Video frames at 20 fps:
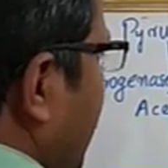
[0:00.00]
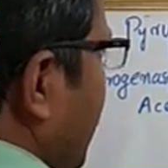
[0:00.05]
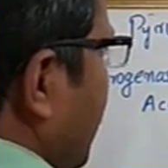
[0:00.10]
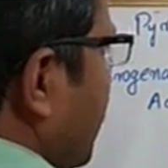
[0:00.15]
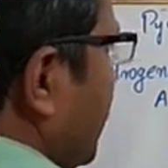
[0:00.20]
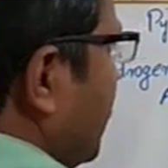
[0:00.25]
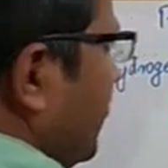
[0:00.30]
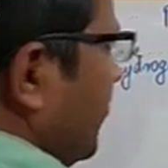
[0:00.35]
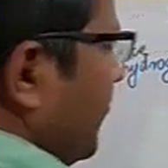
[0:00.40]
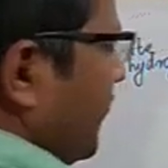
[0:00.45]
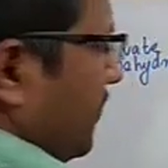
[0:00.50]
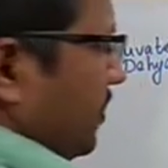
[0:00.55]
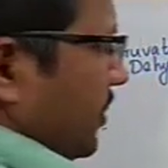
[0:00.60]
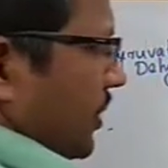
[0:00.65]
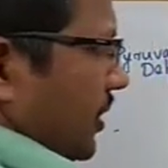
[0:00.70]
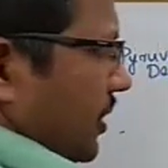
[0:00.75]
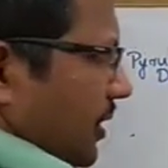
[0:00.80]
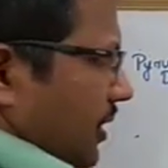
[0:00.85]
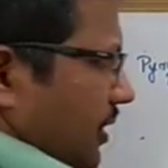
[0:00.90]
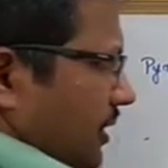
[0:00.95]
here this
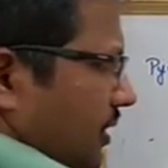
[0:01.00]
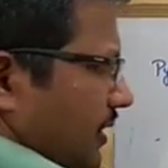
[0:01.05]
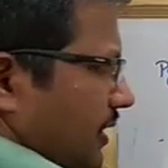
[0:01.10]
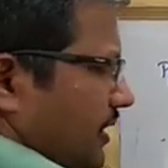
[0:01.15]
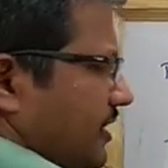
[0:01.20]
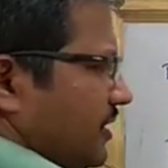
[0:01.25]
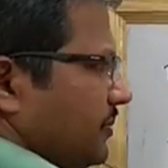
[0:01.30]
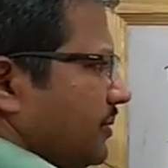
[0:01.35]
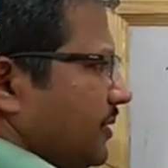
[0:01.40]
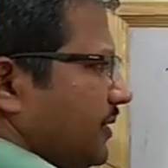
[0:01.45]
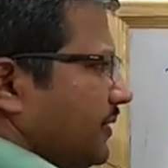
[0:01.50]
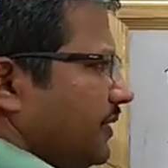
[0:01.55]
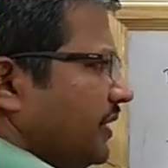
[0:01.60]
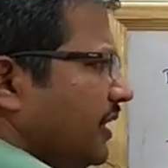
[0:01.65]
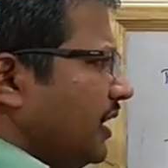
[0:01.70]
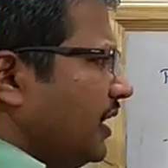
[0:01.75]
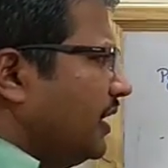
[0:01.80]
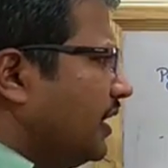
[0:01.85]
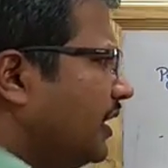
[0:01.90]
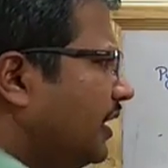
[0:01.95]
particular H
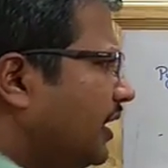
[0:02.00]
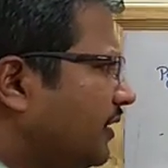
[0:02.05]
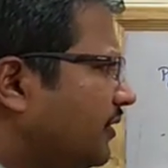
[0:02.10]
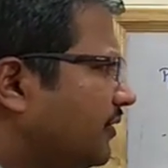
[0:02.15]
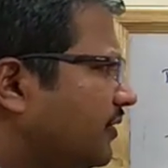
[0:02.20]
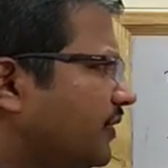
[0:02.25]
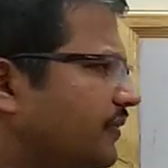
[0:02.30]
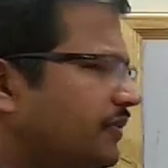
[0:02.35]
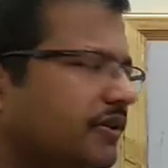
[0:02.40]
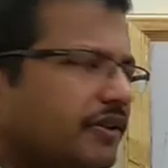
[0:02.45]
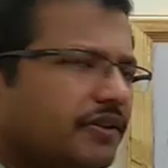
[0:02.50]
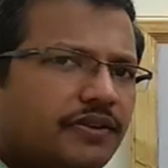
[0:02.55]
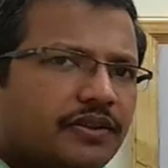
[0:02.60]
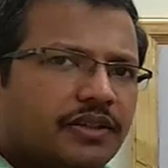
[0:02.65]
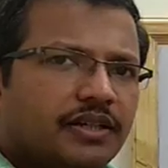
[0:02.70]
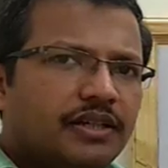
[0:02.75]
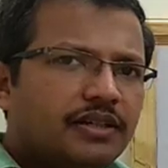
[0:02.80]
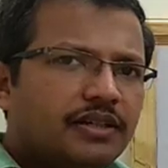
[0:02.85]
plus. In reference